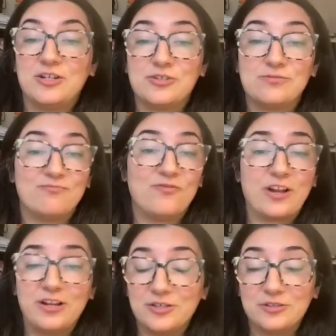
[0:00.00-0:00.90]
There's
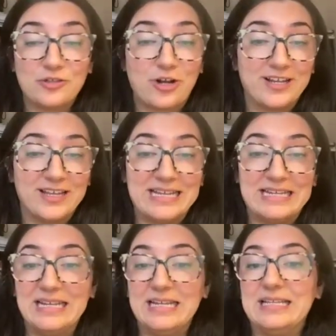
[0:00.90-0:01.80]
very little jargon
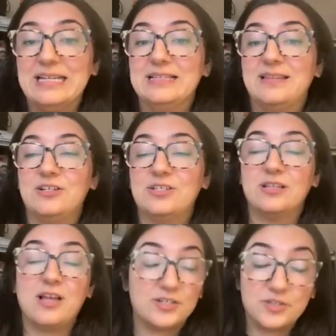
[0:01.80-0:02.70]
in it.
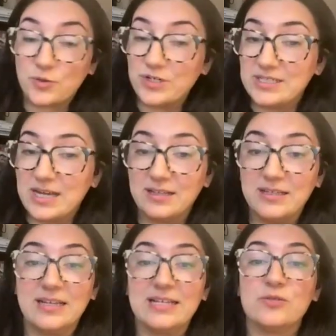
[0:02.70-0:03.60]
There's a lot of
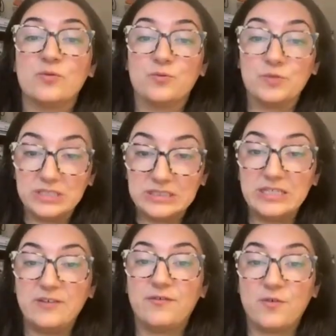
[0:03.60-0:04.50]
storytelling. It's
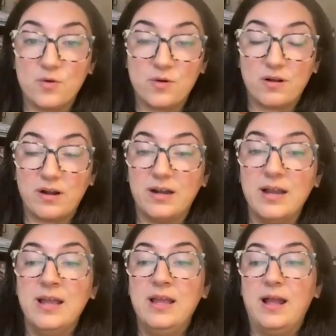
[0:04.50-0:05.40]
really
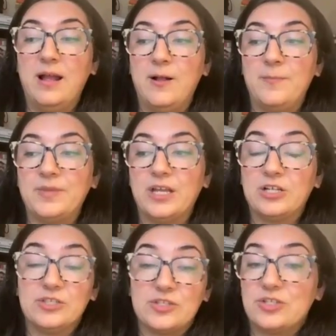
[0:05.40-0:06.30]
for
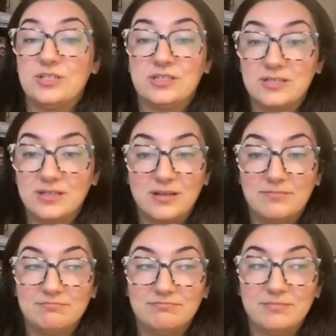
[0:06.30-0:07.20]
a concerned
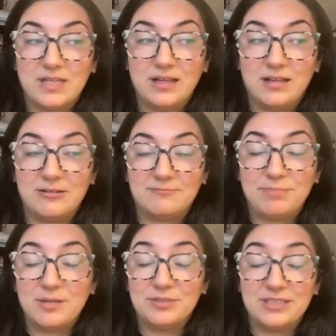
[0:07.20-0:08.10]

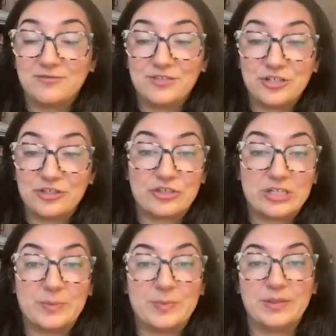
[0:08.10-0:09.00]
public
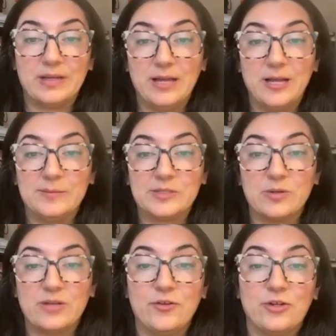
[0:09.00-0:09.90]
readership.
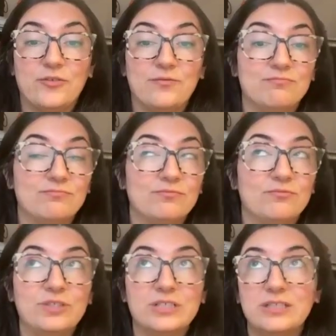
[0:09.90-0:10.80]
So if you're
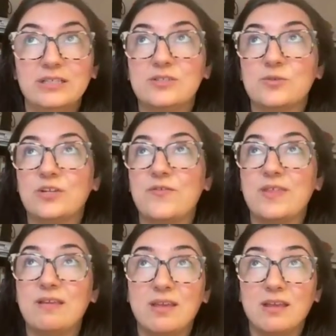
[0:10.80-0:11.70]
really sort of
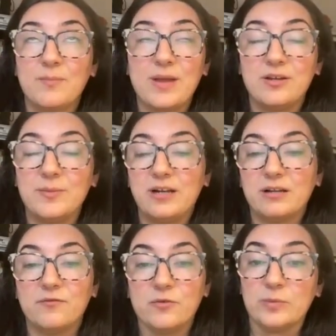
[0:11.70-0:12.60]
thinking about
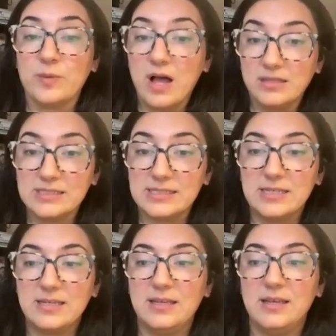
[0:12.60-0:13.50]
American foreign
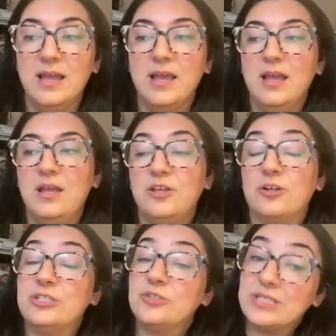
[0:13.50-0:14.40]
policy,
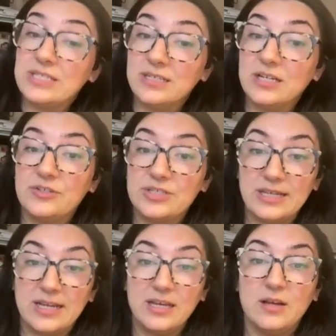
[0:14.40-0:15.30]
you're interested in
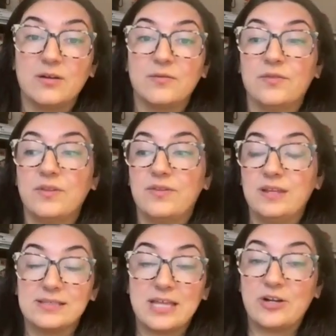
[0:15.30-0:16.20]
understanding the
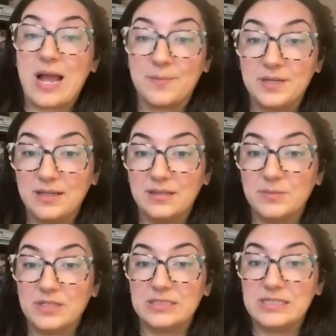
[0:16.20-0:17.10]
things that are happening in
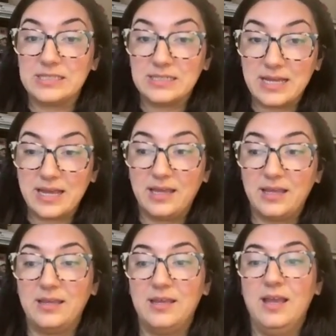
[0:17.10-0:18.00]
the Middle East
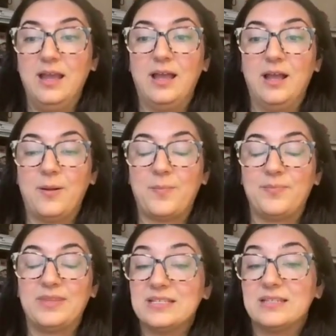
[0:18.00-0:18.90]
today,
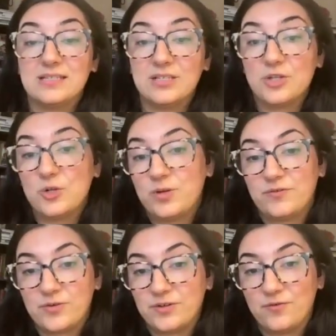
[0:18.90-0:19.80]
this is who
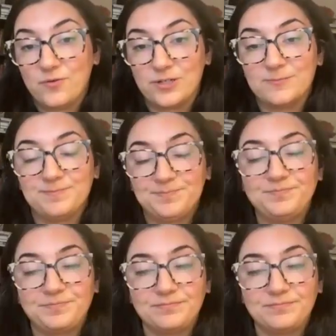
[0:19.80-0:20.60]
we wrote it for.